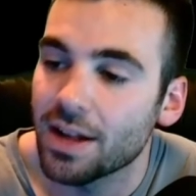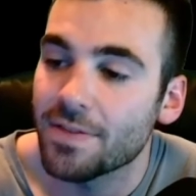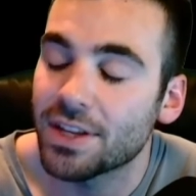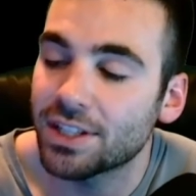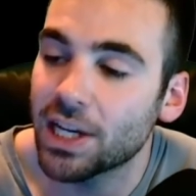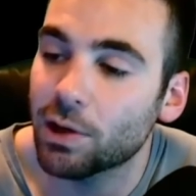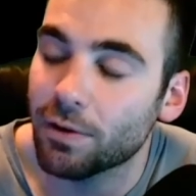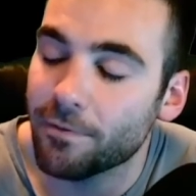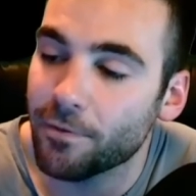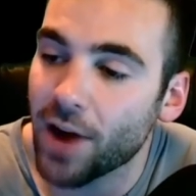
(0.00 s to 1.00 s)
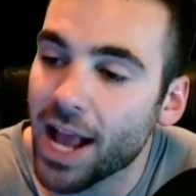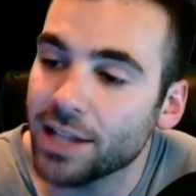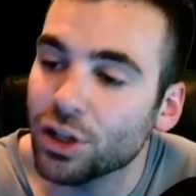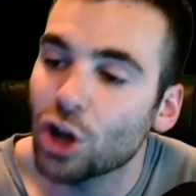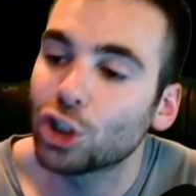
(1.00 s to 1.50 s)
The secret
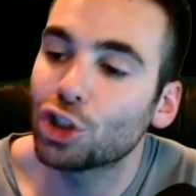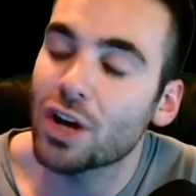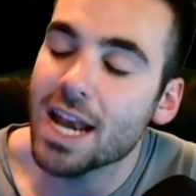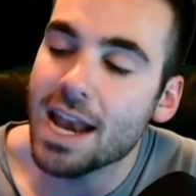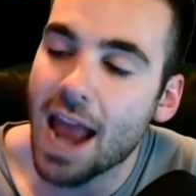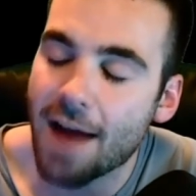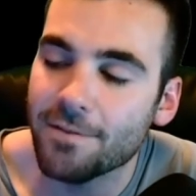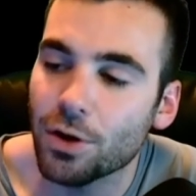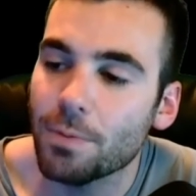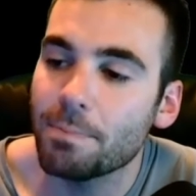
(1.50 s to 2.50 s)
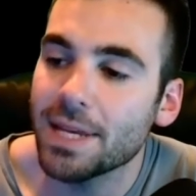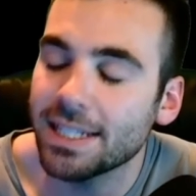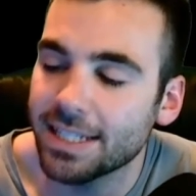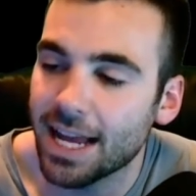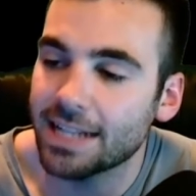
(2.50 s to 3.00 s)
phrase should never be
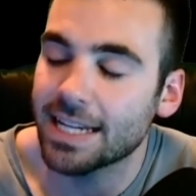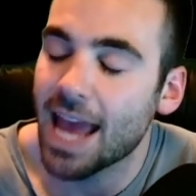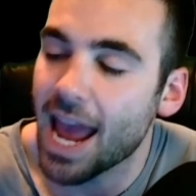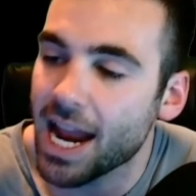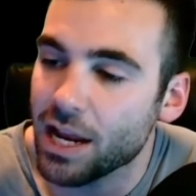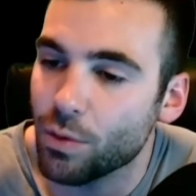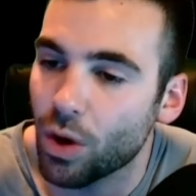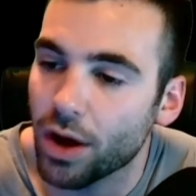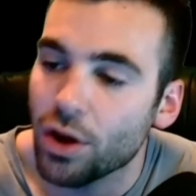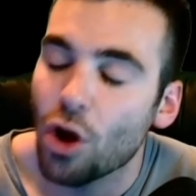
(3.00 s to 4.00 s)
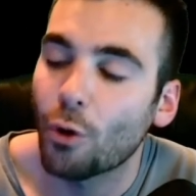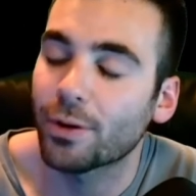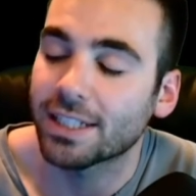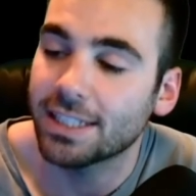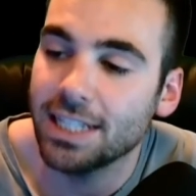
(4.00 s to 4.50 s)
sent to anyone or
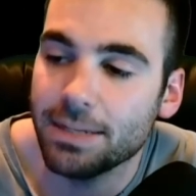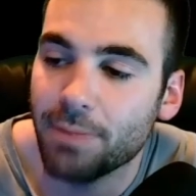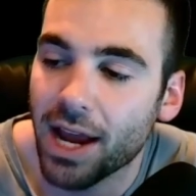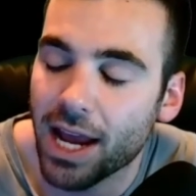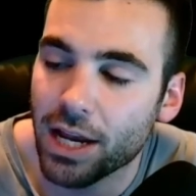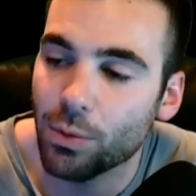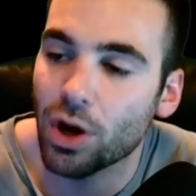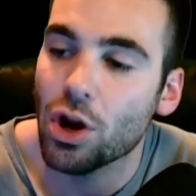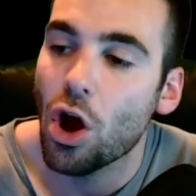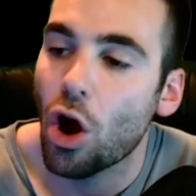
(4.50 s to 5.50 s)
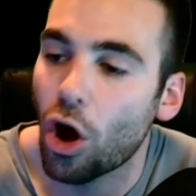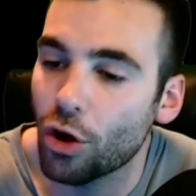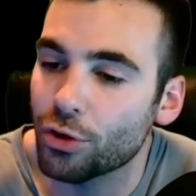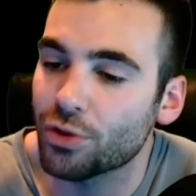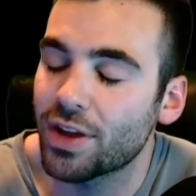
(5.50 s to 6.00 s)
seen by anyone
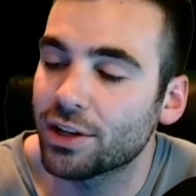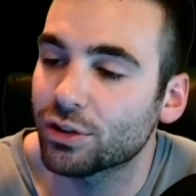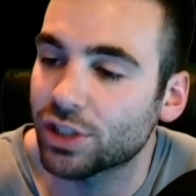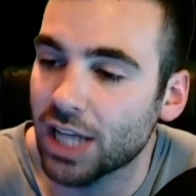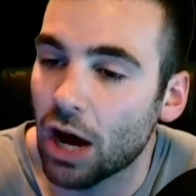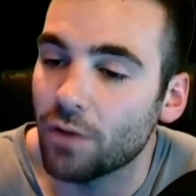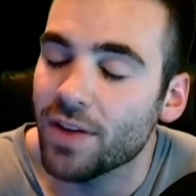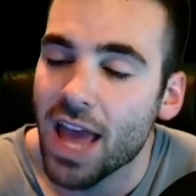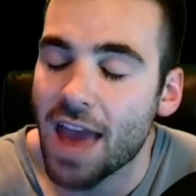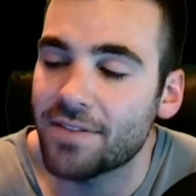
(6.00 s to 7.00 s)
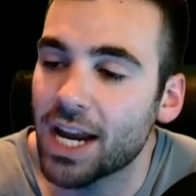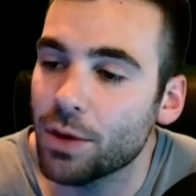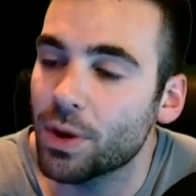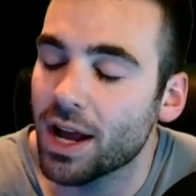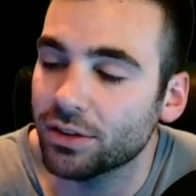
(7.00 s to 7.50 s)
other than yourself. If
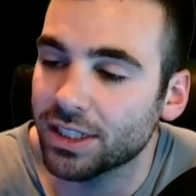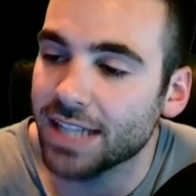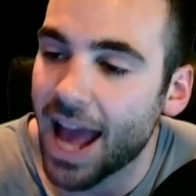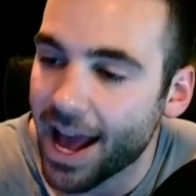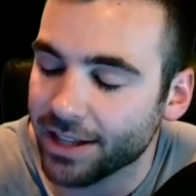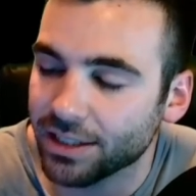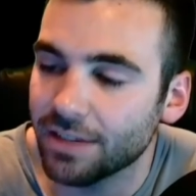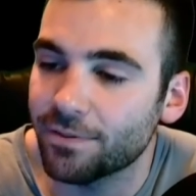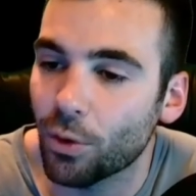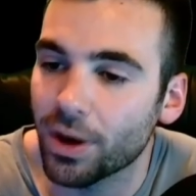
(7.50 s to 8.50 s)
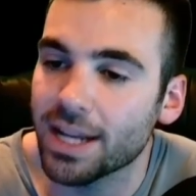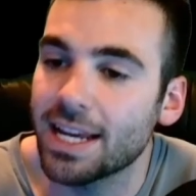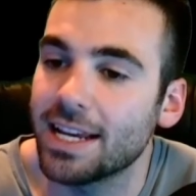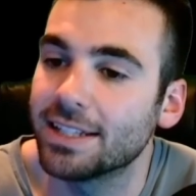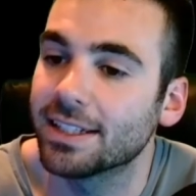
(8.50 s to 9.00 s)
anyone else is asking for it,
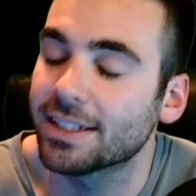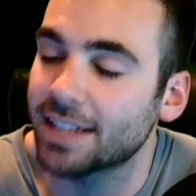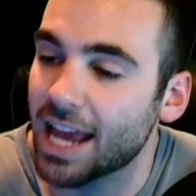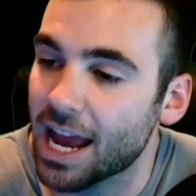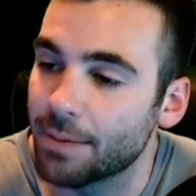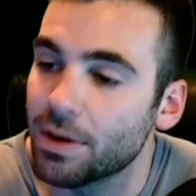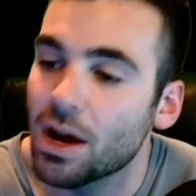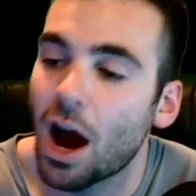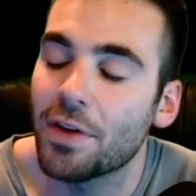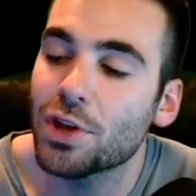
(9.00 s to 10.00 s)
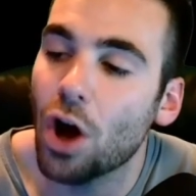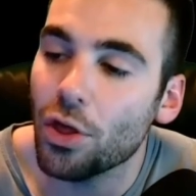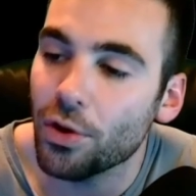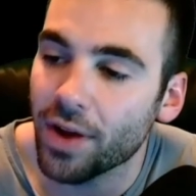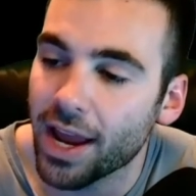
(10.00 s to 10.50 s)
it is a scam. On the
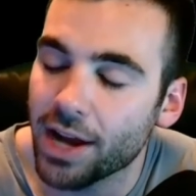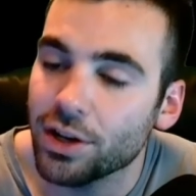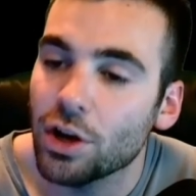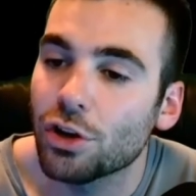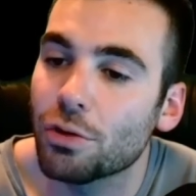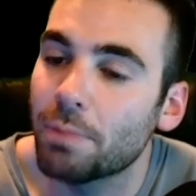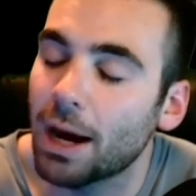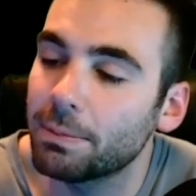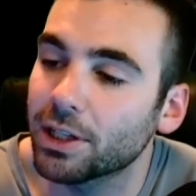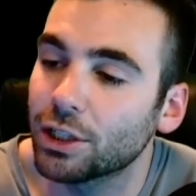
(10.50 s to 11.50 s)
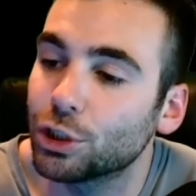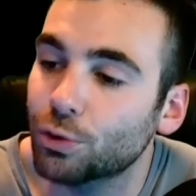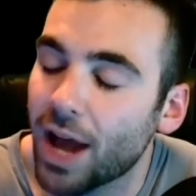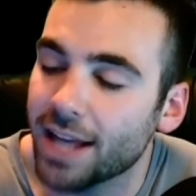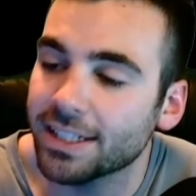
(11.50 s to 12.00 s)
other hand, your public
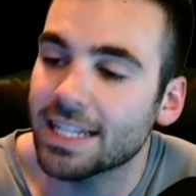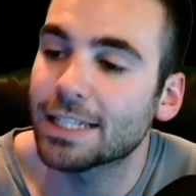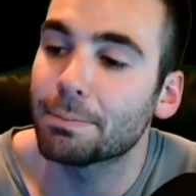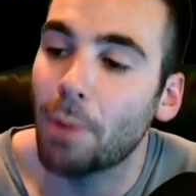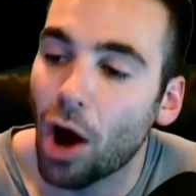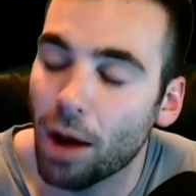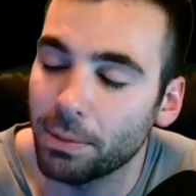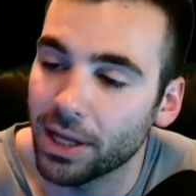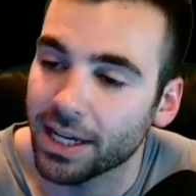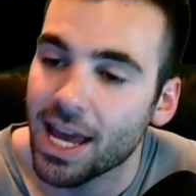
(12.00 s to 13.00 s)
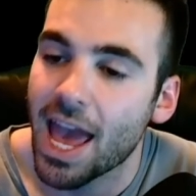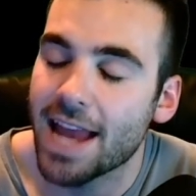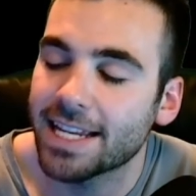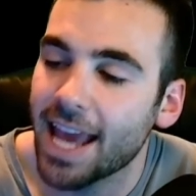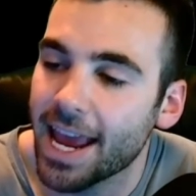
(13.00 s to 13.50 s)
address is public
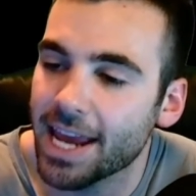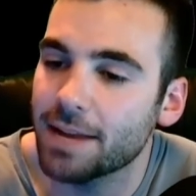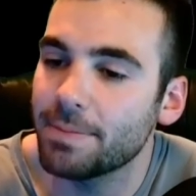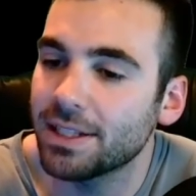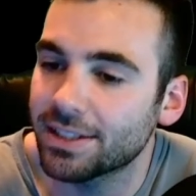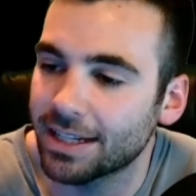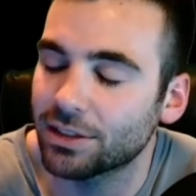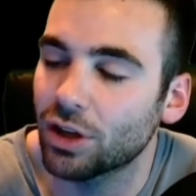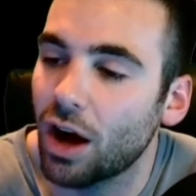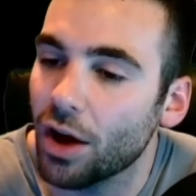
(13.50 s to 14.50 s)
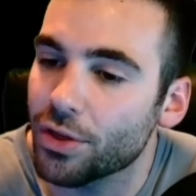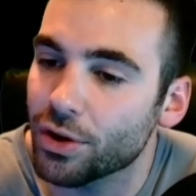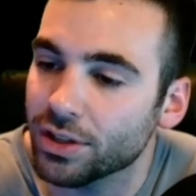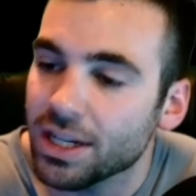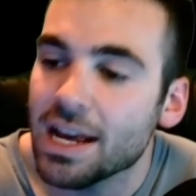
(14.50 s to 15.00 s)
and can be sent to
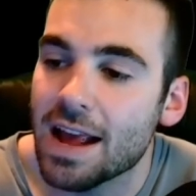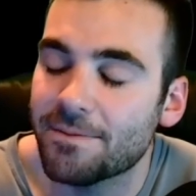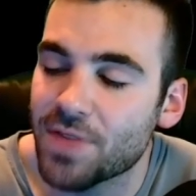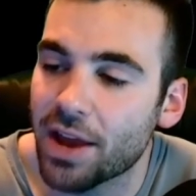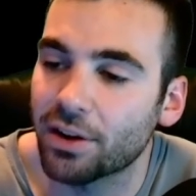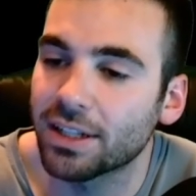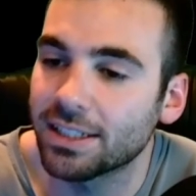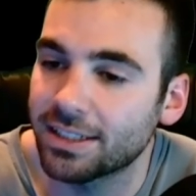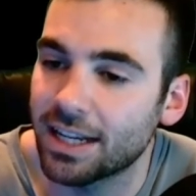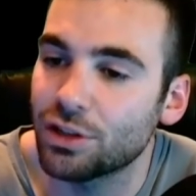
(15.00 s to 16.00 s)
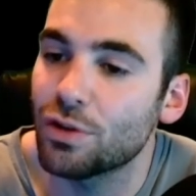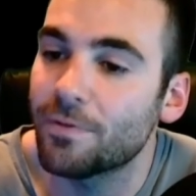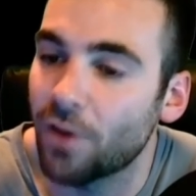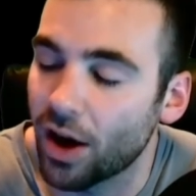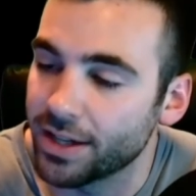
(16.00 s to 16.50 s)
others if they are going to send you
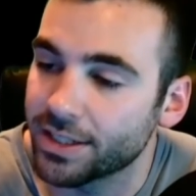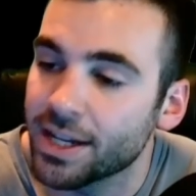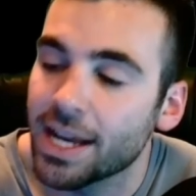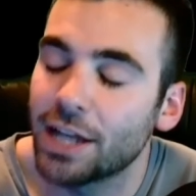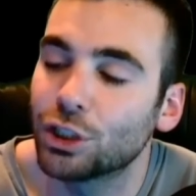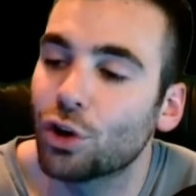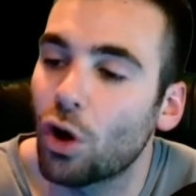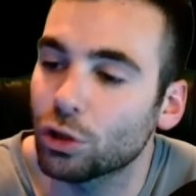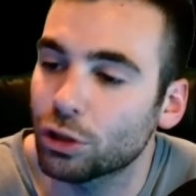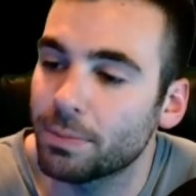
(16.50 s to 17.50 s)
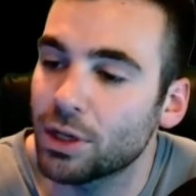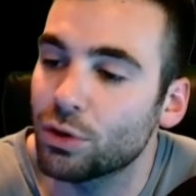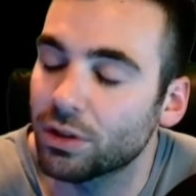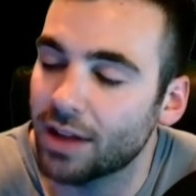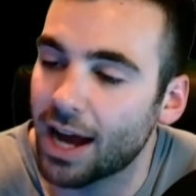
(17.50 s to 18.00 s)
funds. It should also be
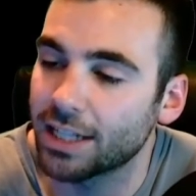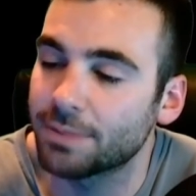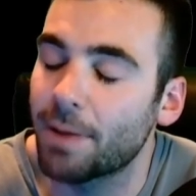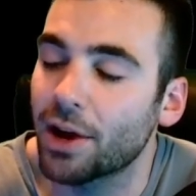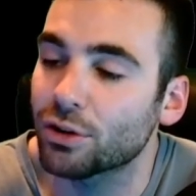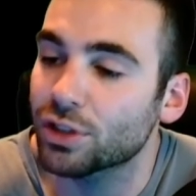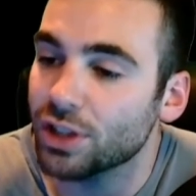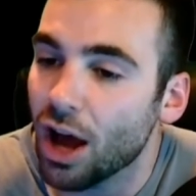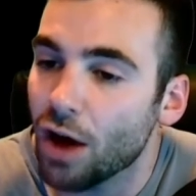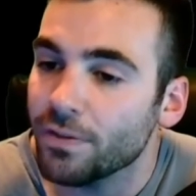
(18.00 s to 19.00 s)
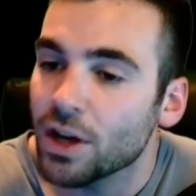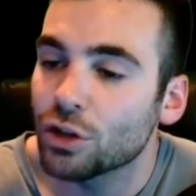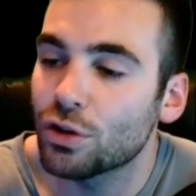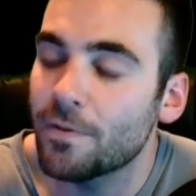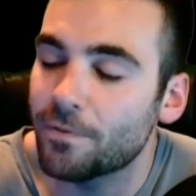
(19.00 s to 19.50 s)
utilized by yourself
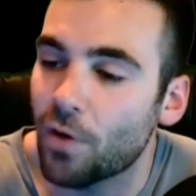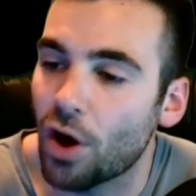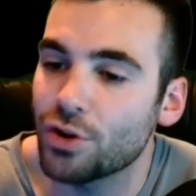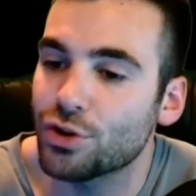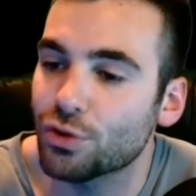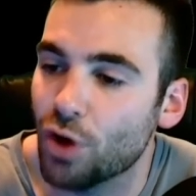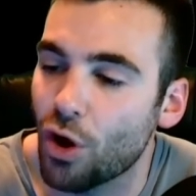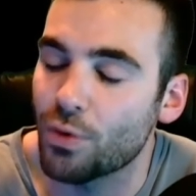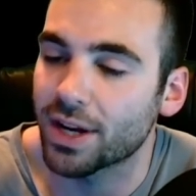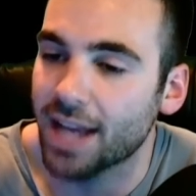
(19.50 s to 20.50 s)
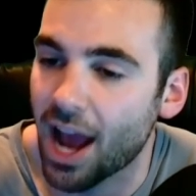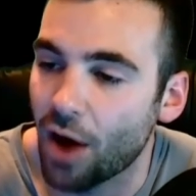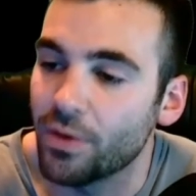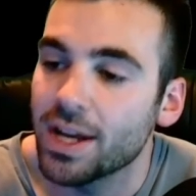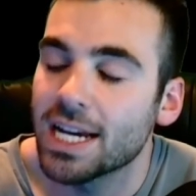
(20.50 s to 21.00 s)
to fund your own account.